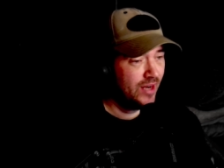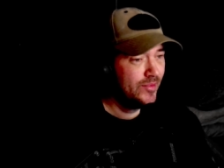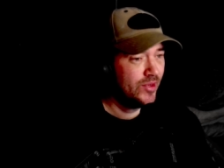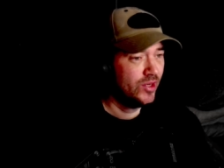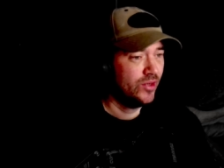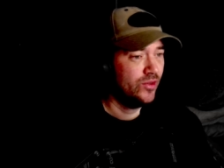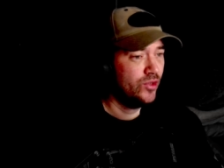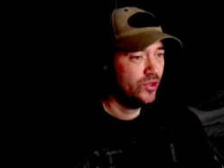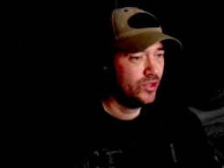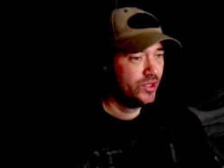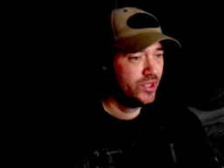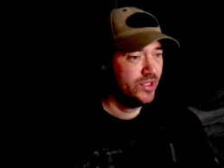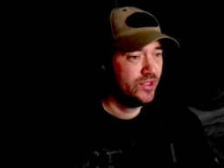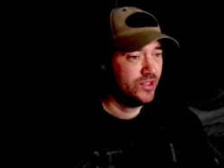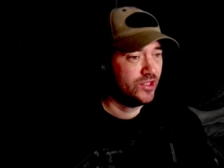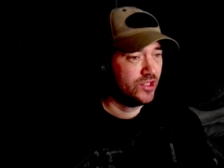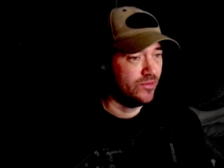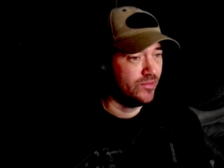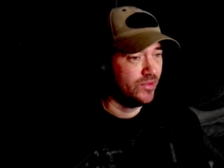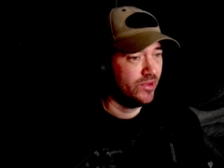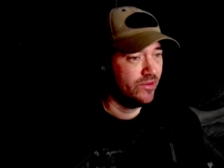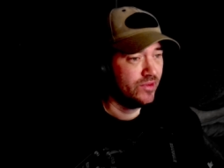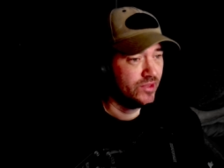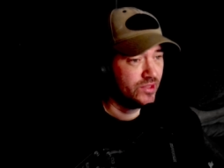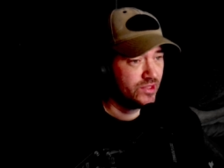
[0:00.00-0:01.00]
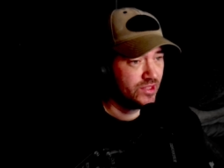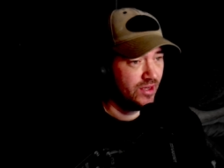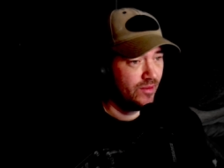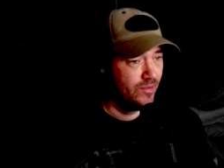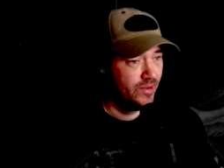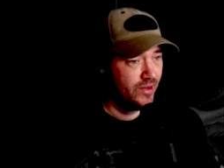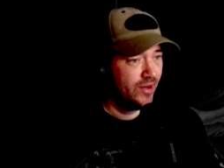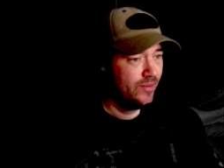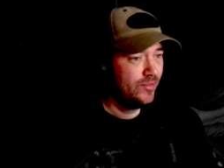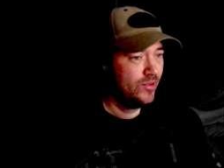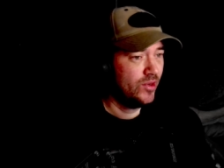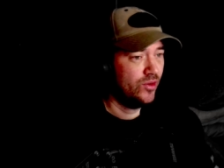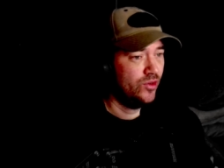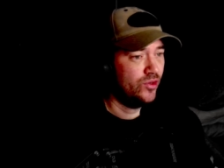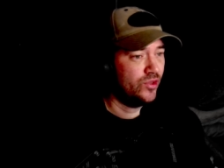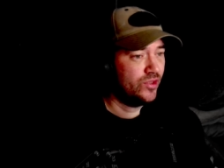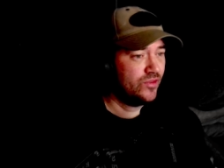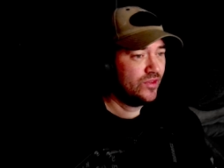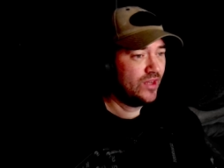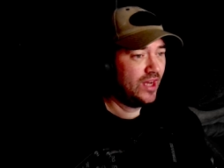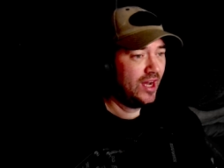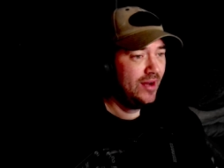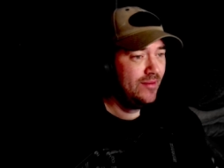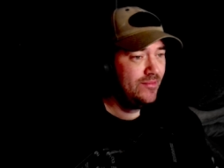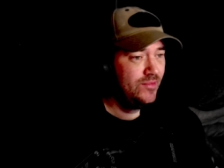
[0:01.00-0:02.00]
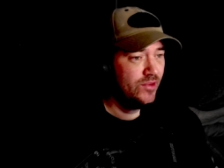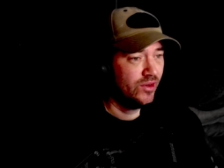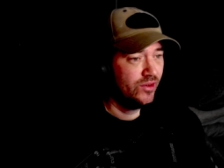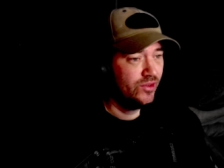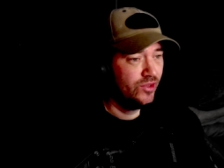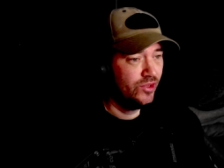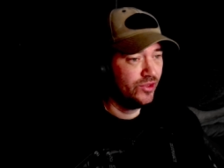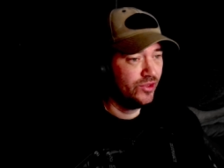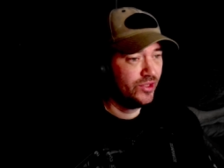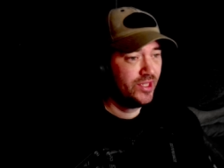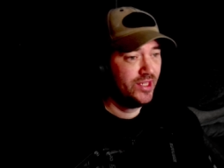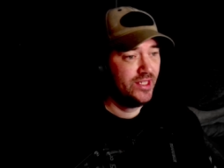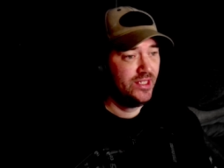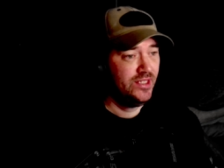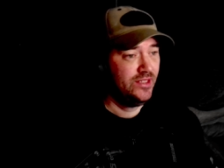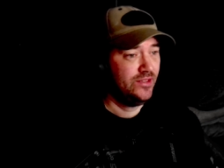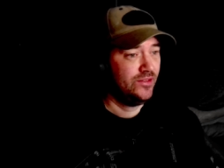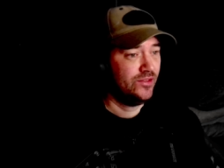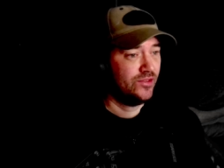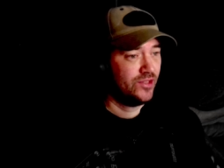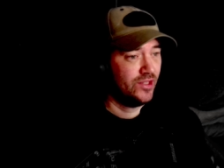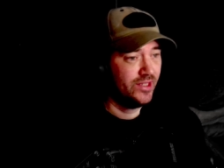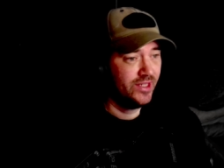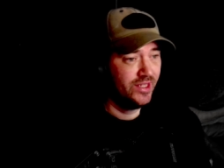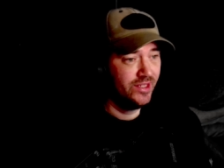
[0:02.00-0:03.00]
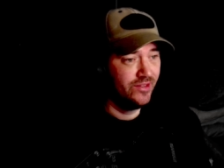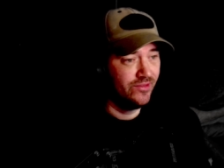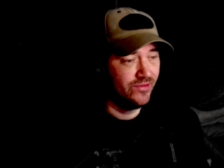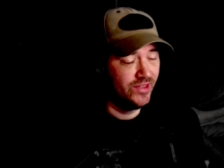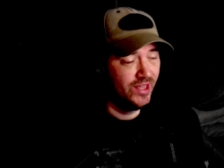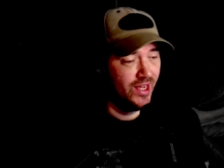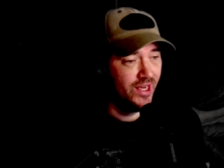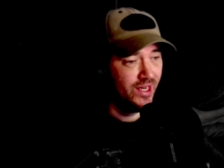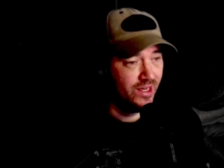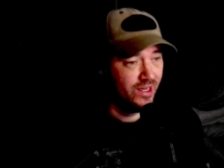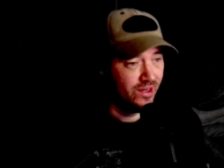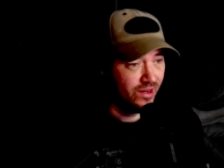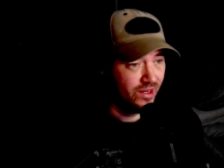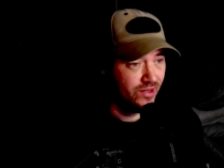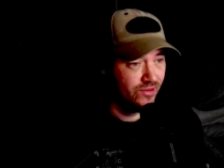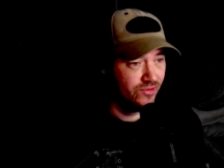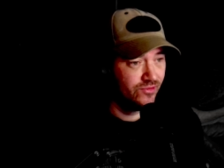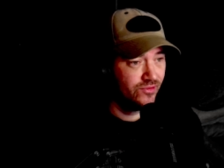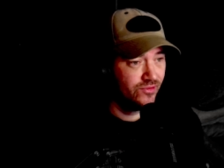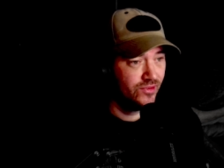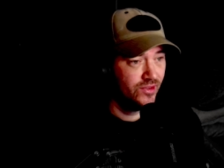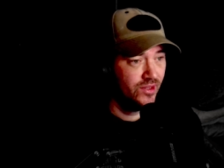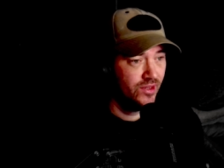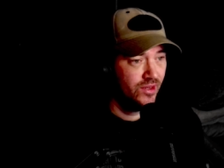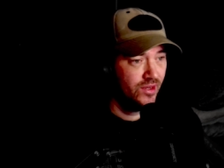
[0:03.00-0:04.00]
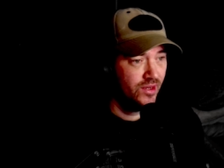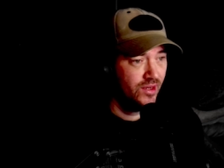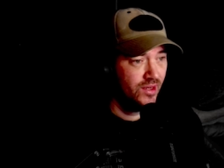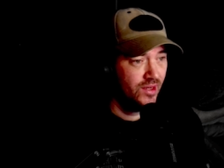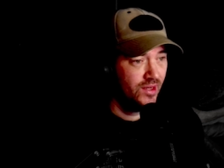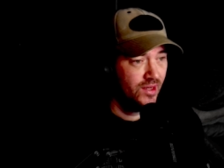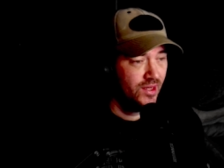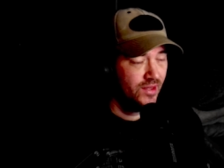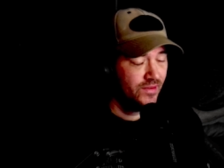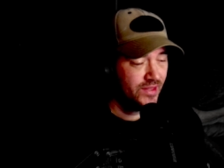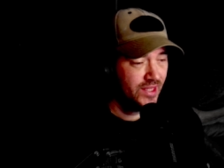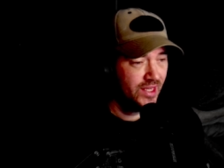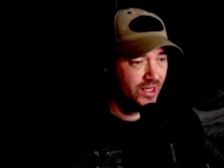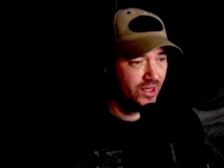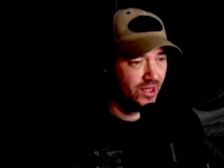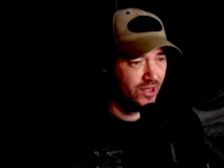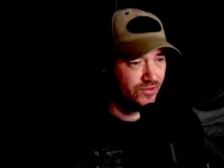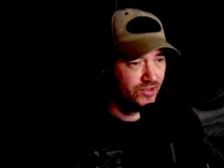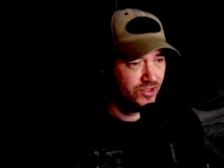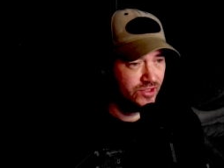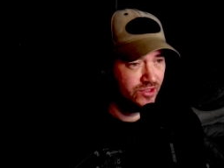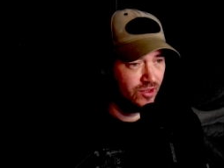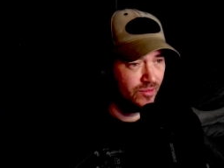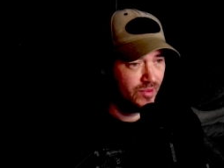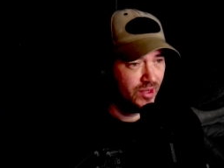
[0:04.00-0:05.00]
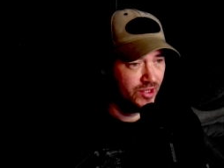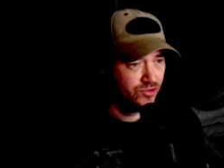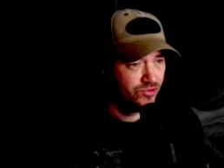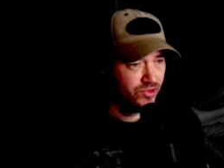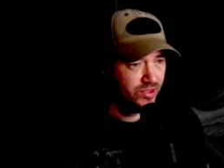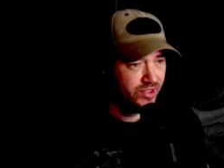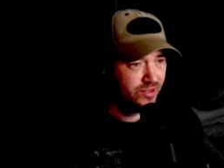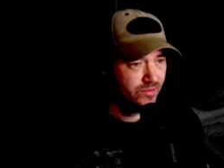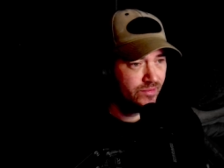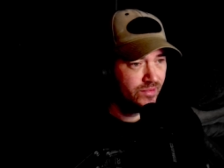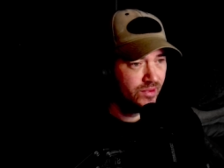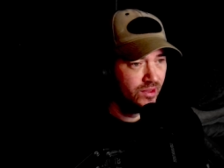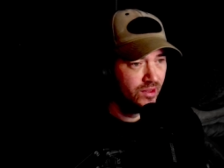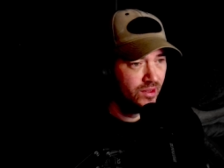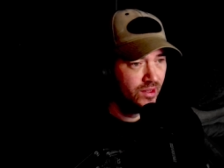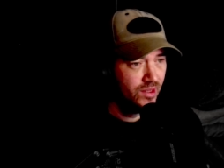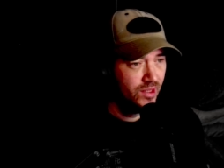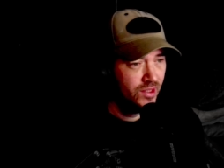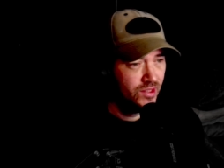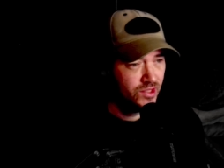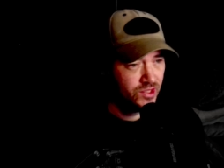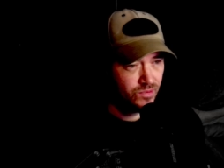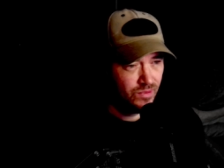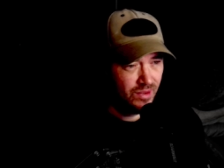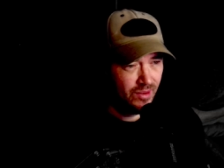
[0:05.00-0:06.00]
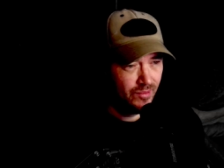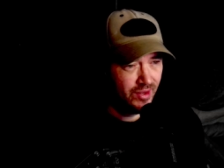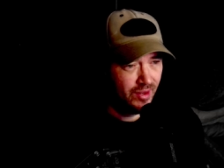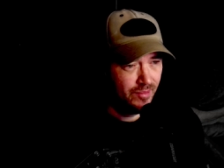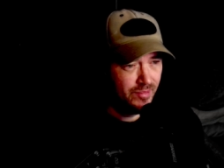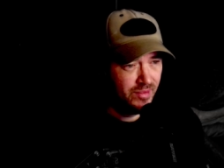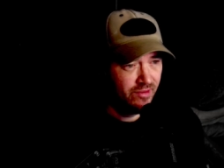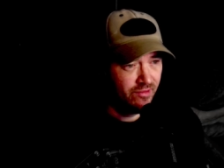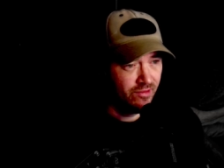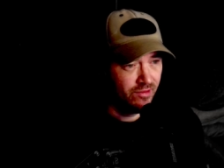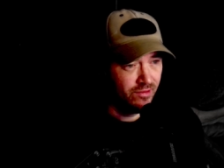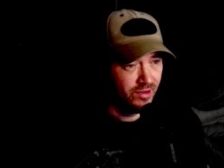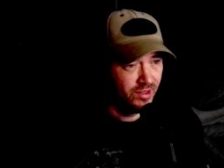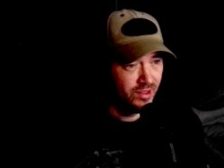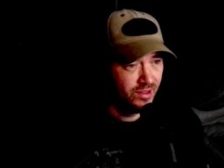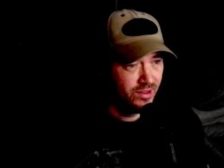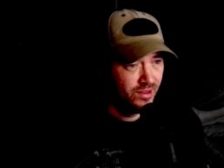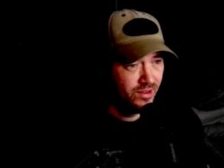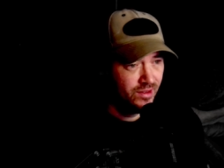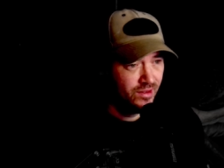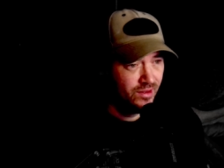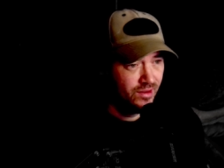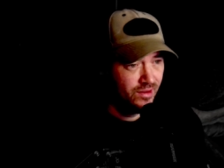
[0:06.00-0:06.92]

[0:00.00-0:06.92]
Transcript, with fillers: I'm not looking to mirror someone. I'm not look. I'm not looking to live their life. Their life is not my dream. So why would I mirror it?